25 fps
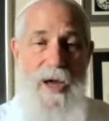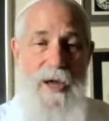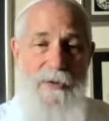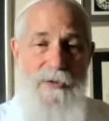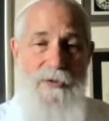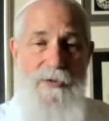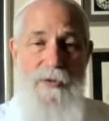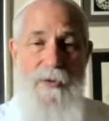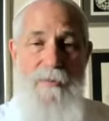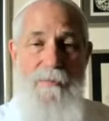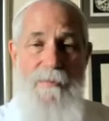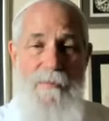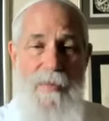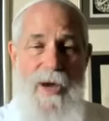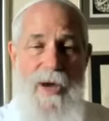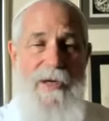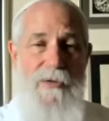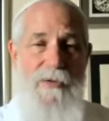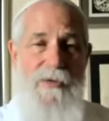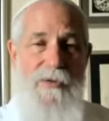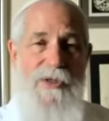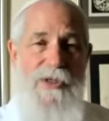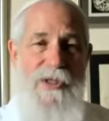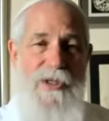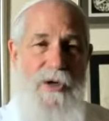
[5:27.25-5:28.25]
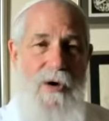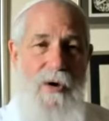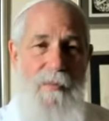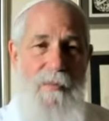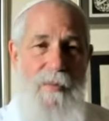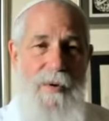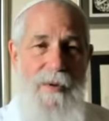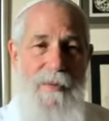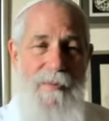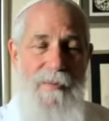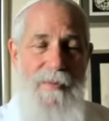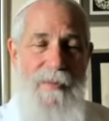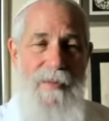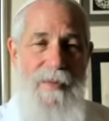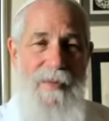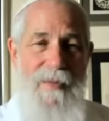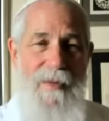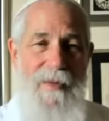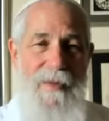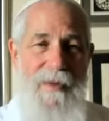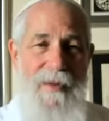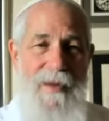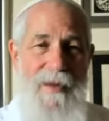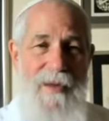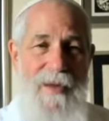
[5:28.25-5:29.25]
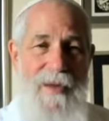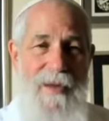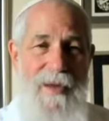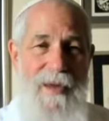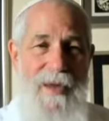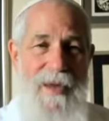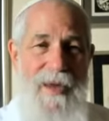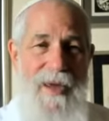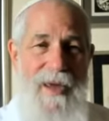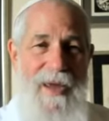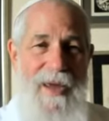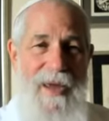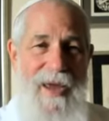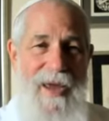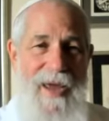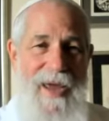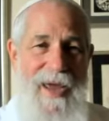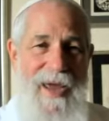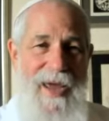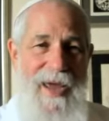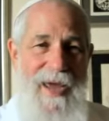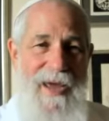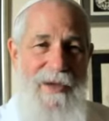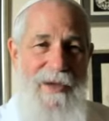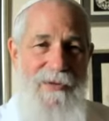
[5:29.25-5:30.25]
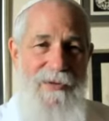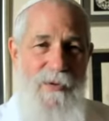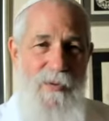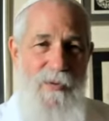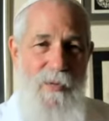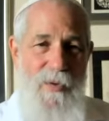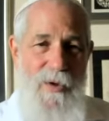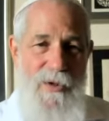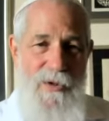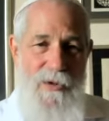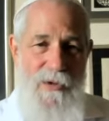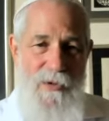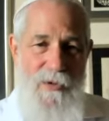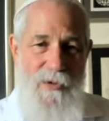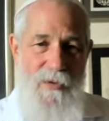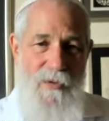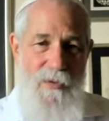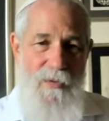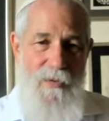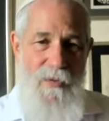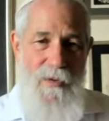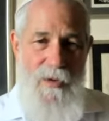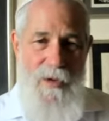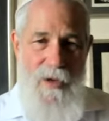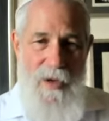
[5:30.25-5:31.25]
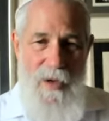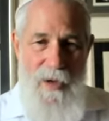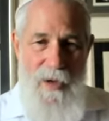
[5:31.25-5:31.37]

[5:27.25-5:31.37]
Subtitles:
under a microscope. And when you